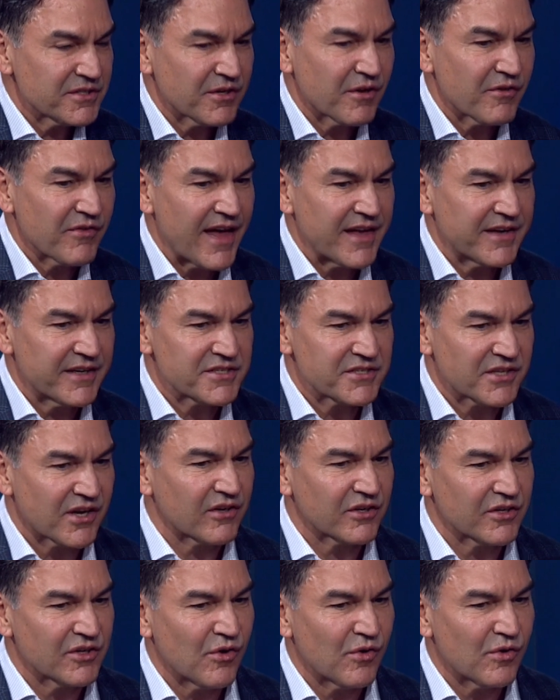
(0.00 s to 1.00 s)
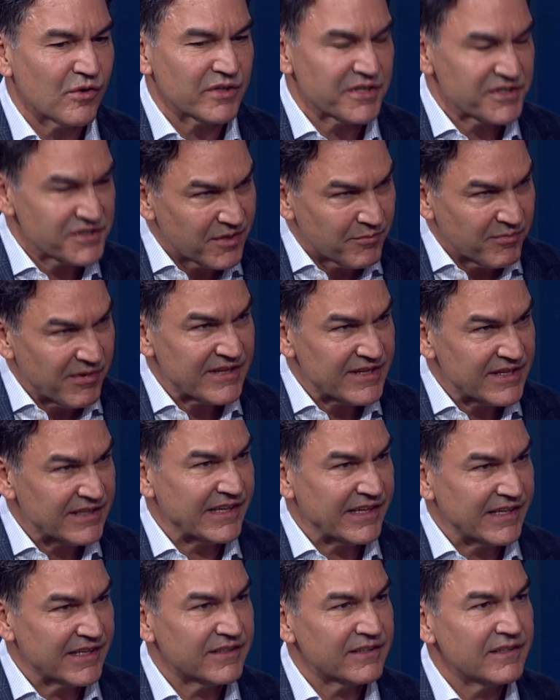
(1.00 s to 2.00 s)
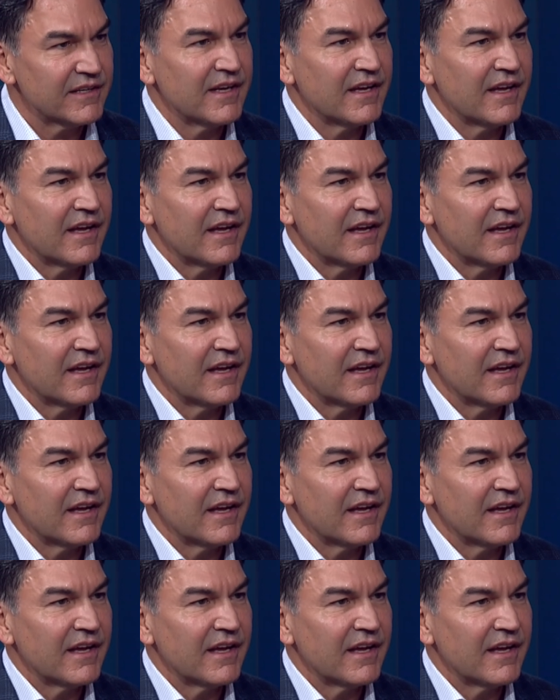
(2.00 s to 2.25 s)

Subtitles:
So that is our goal, is to be the leader